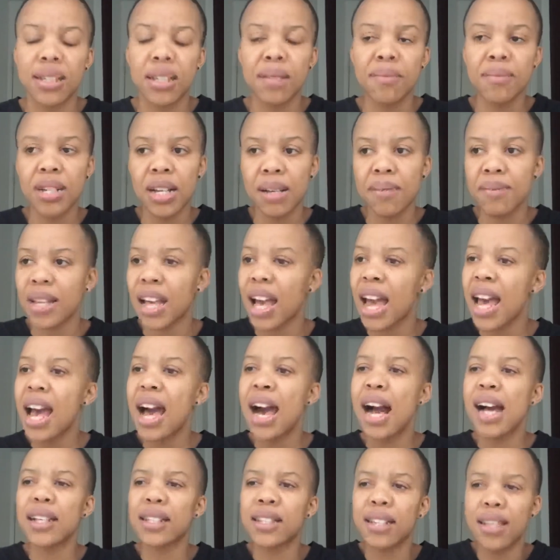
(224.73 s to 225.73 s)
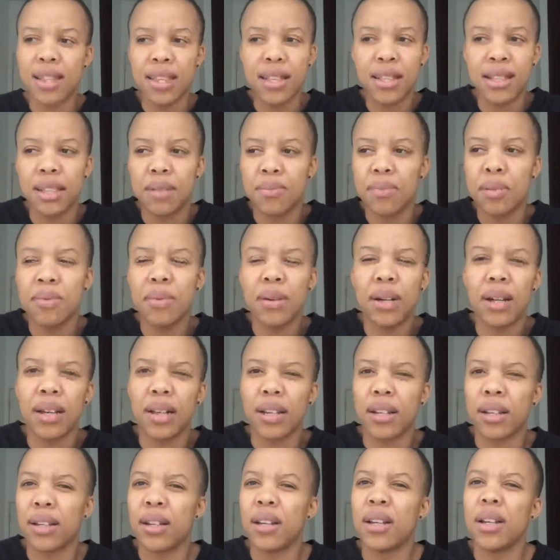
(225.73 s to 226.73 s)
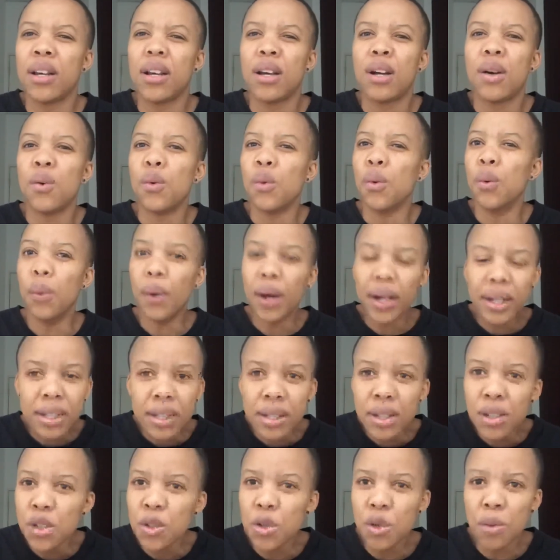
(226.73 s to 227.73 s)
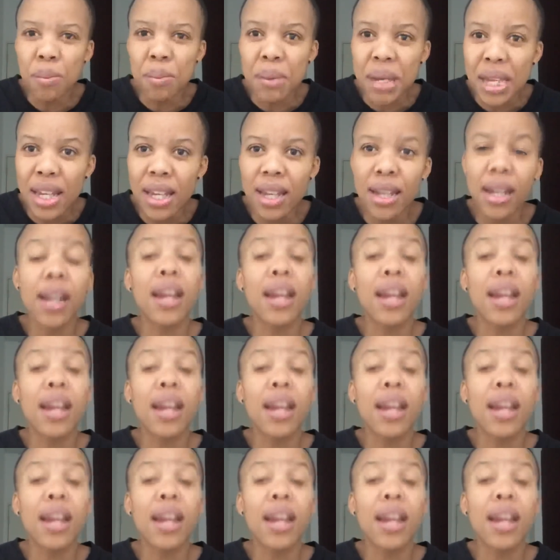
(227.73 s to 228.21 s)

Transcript: Sometimes I say things and people are like, what do you mean?